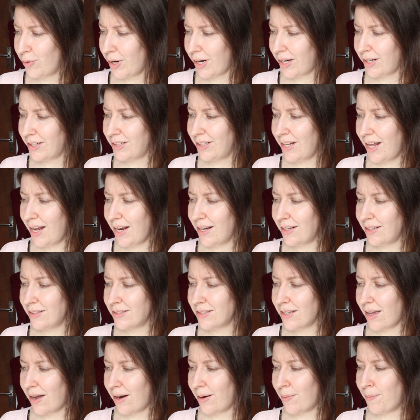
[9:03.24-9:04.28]
Where
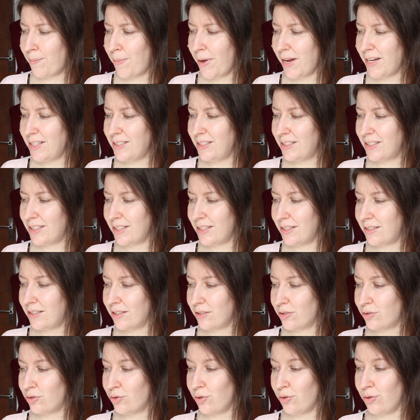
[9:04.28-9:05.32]
nails are painted
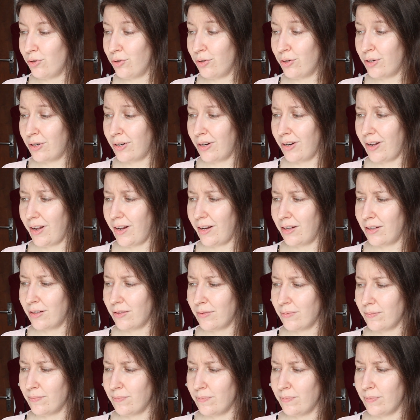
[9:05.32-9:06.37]
to look like
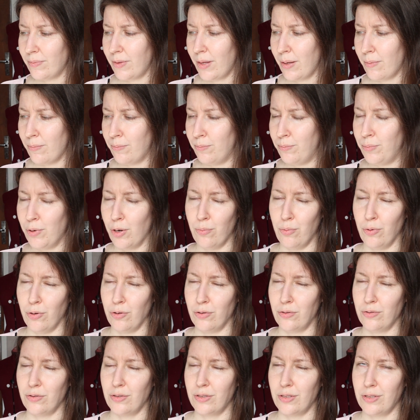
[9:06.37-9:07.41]

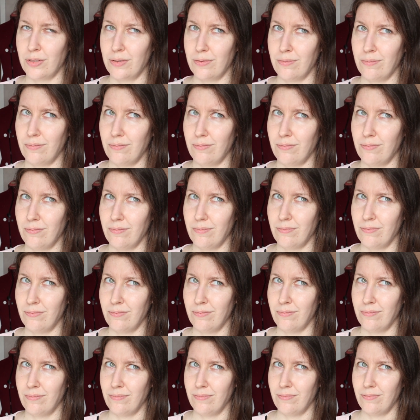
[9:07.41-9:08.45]
bubbles.
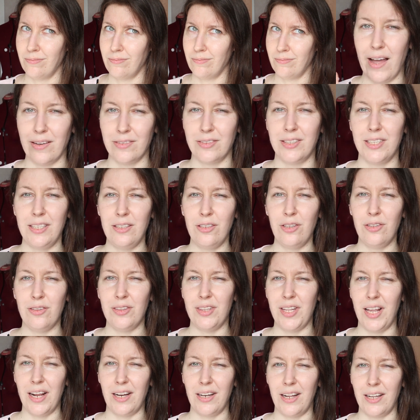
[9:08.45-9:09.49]
I've seen a
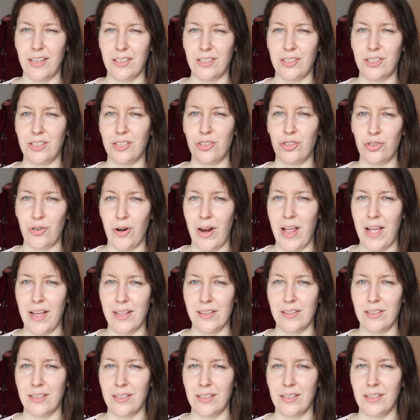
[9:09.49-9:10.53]
nail art
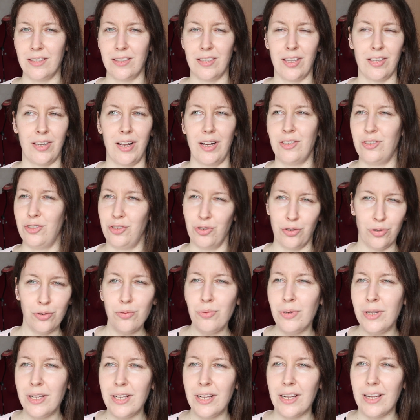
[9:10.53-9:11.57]
trend that I
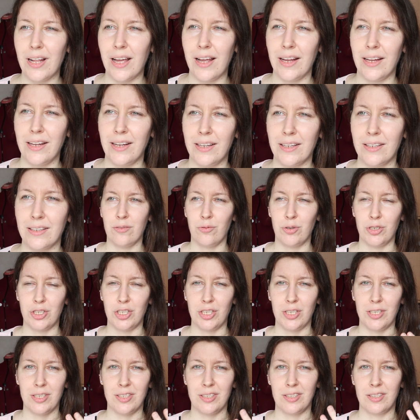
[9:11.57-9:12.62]
don't really like,
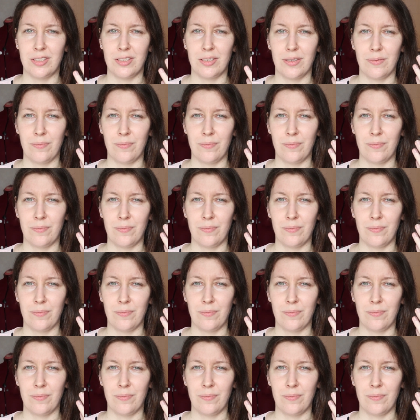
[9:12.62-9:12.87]
which is